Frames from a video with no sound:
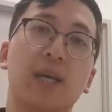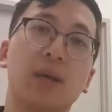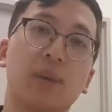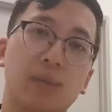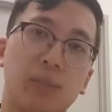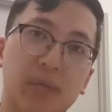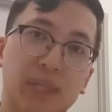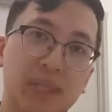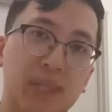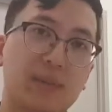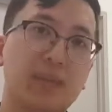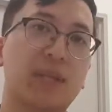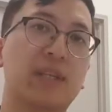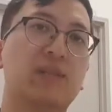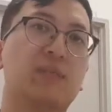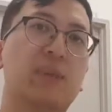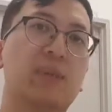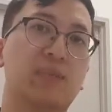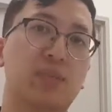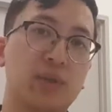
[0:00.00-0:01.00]
But sometimes
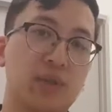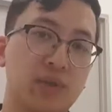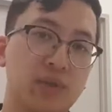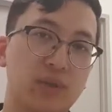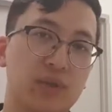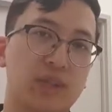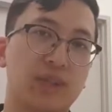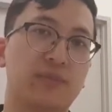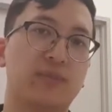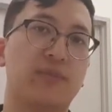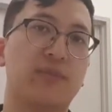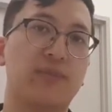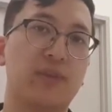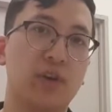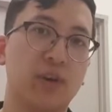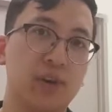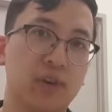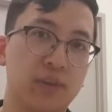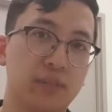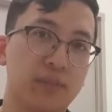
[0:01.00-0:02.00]
people use some
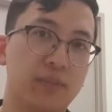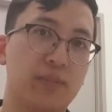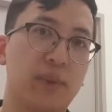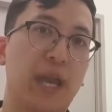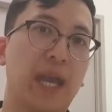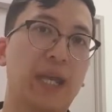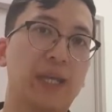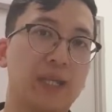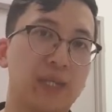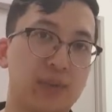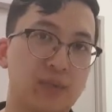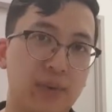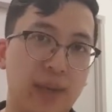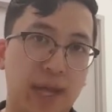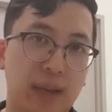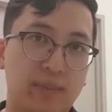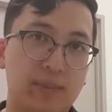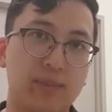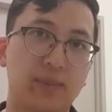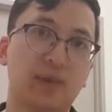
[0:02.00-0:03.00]
firm bandage
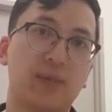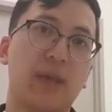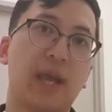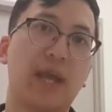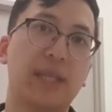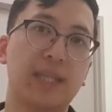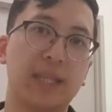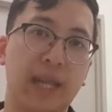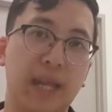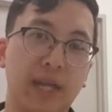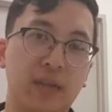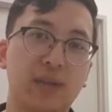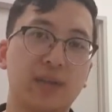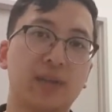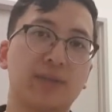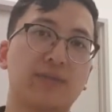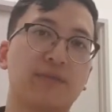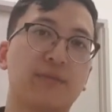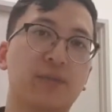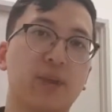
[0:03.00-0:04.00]
wraps around the ankle
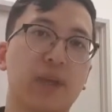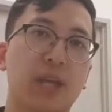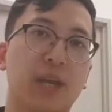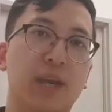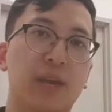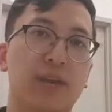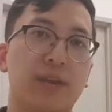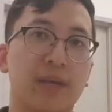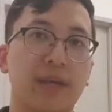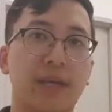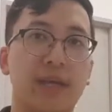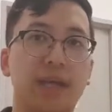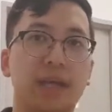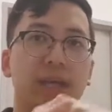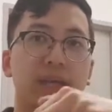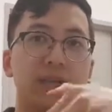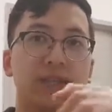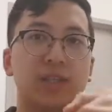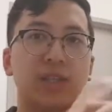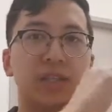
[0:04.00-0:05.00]
and foot area
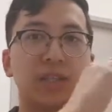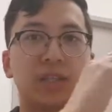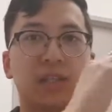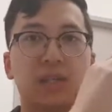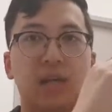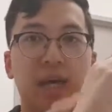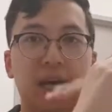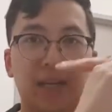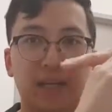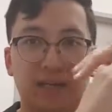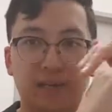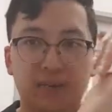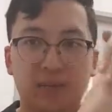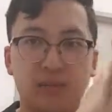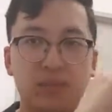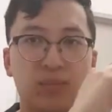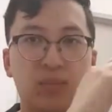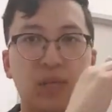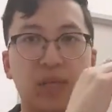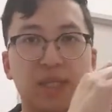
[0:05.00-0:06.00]
just to kind of
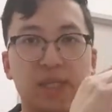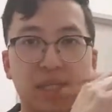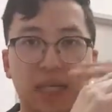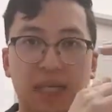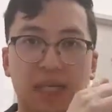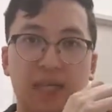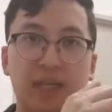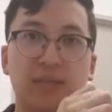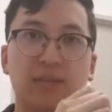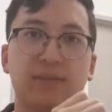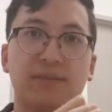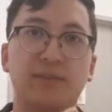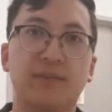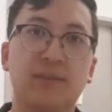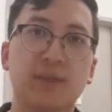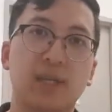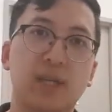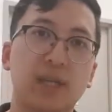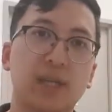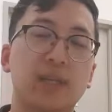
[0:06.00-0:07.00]
compress any of
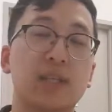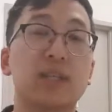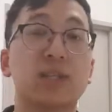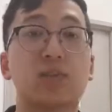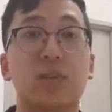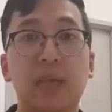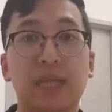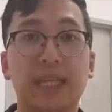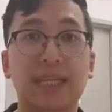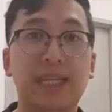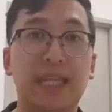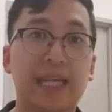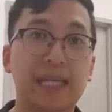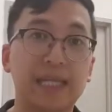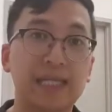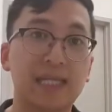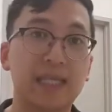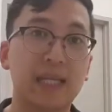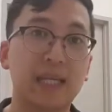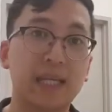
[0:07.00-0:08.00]
the swelling that
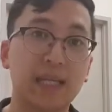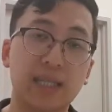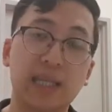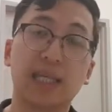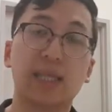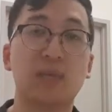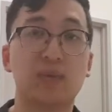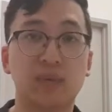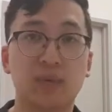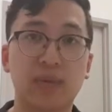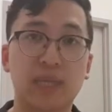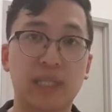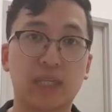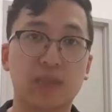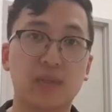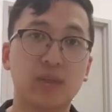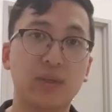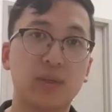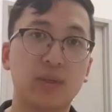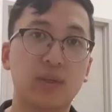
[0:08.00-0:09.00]
is there. That can be really
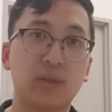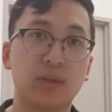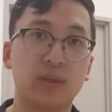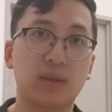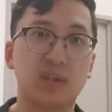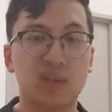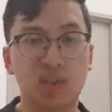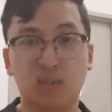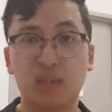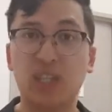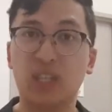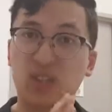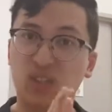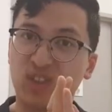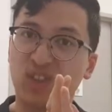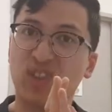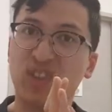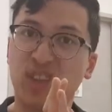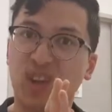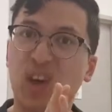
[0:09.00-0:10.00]
good. Also really good
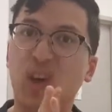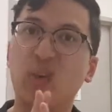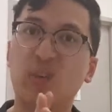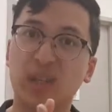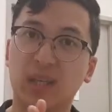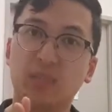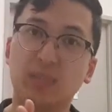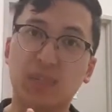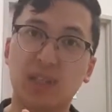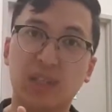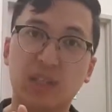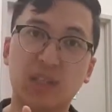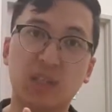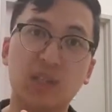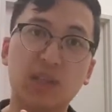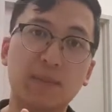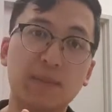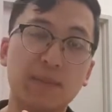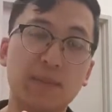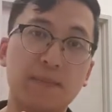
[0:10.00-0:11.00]
just to hold it in
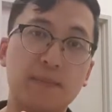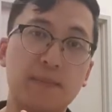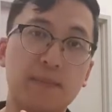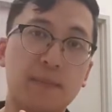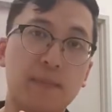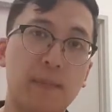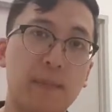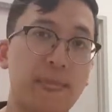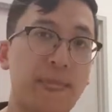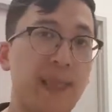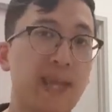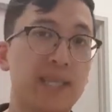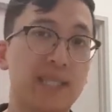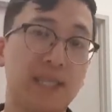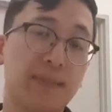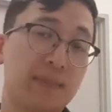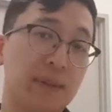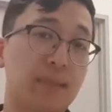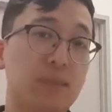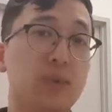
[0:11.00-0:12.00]
position. Some
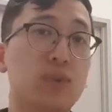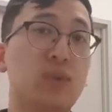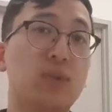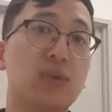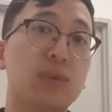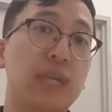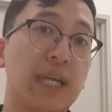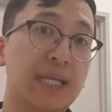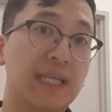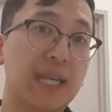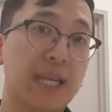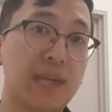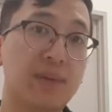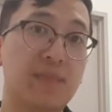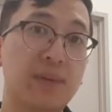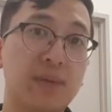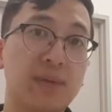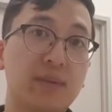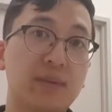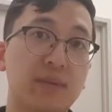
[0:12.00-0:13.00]
people do like
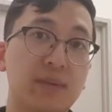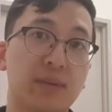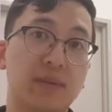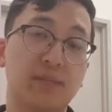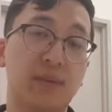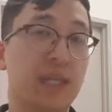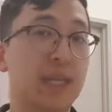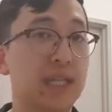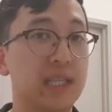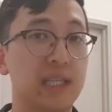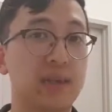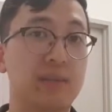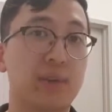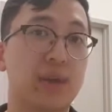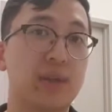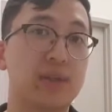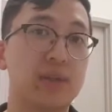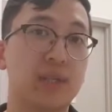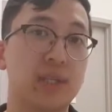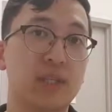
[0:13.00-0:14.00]
taping immediately
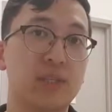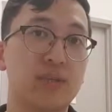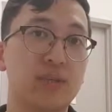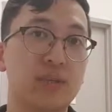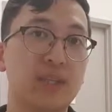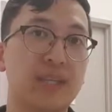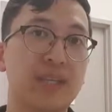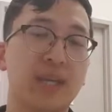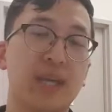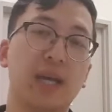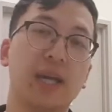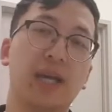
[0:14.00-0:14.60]
post-injury.